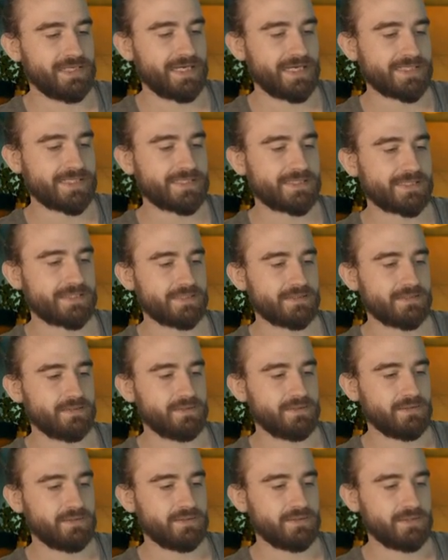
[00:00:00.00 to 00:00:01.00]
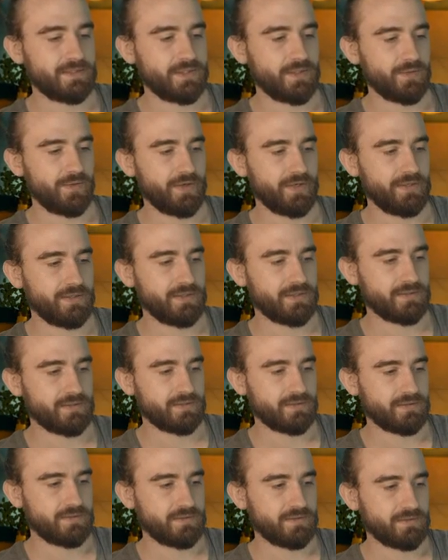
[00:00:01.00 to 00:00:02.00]
yes. You there.
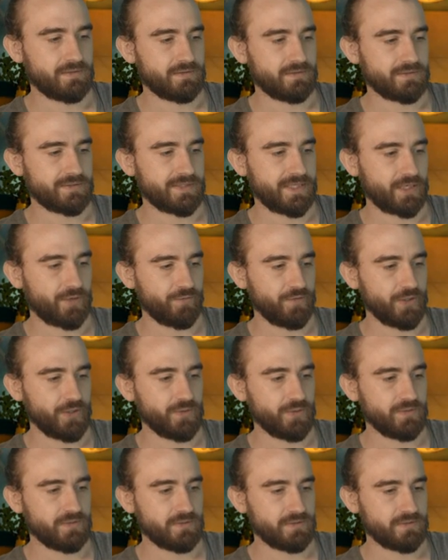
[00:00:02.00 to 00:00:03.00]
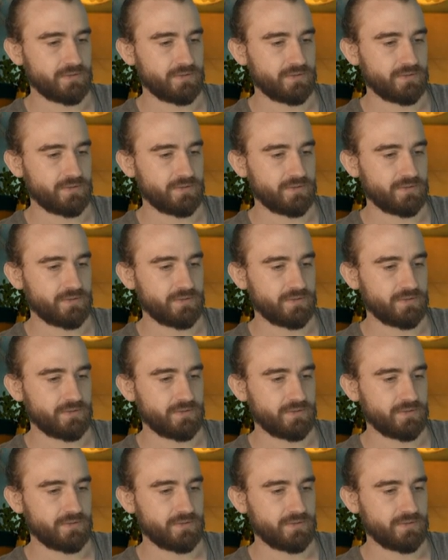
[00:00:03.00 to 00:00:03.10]
I cover you.